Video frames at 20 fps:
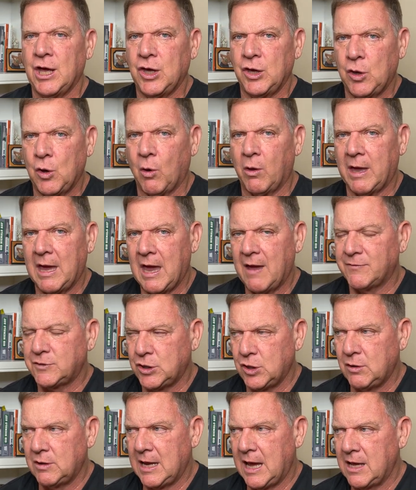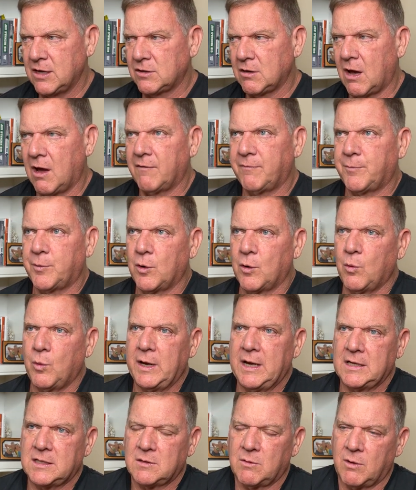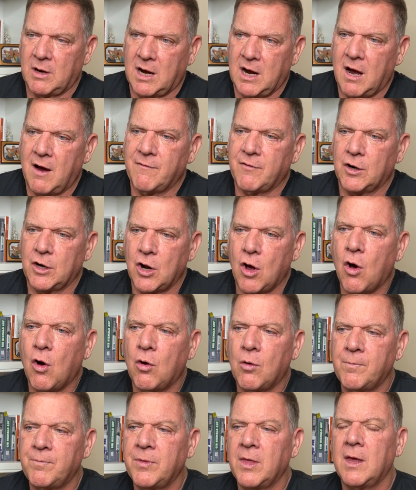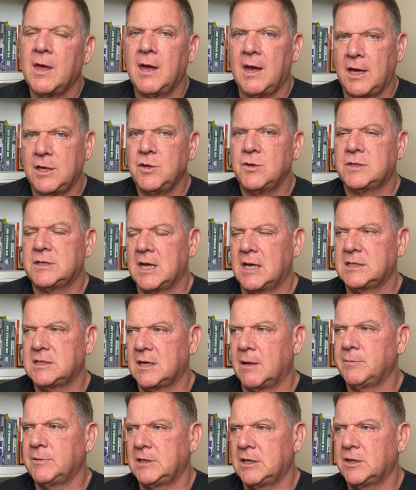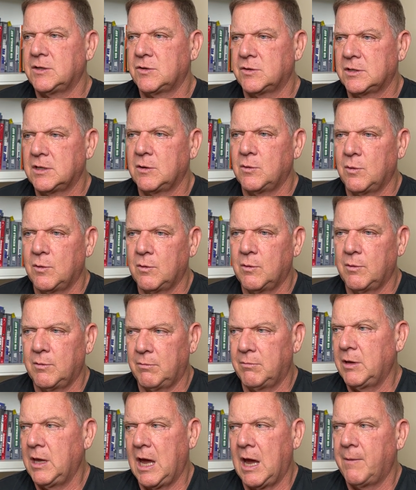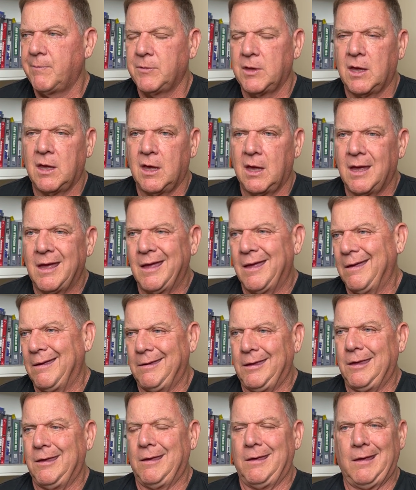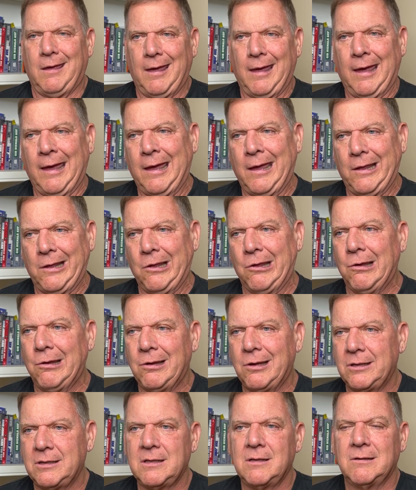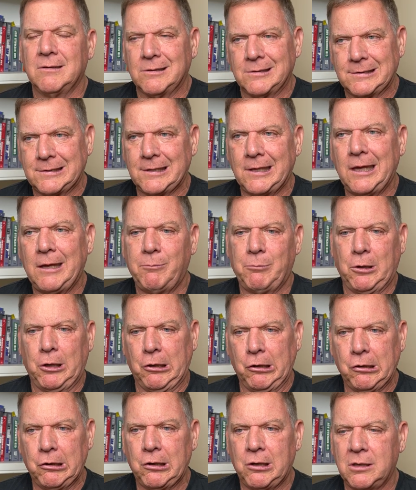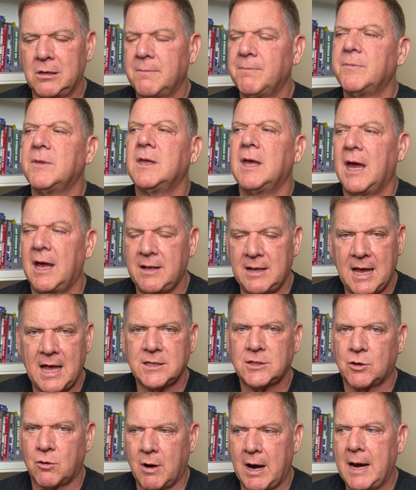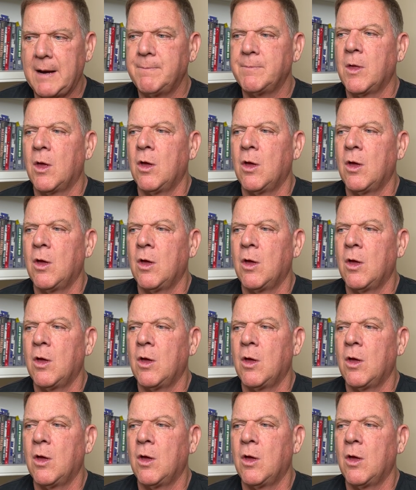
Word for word: You only have two days off per week to recover at home. And you said something interesting. Yeah. You eat good, sleep good, and that's great.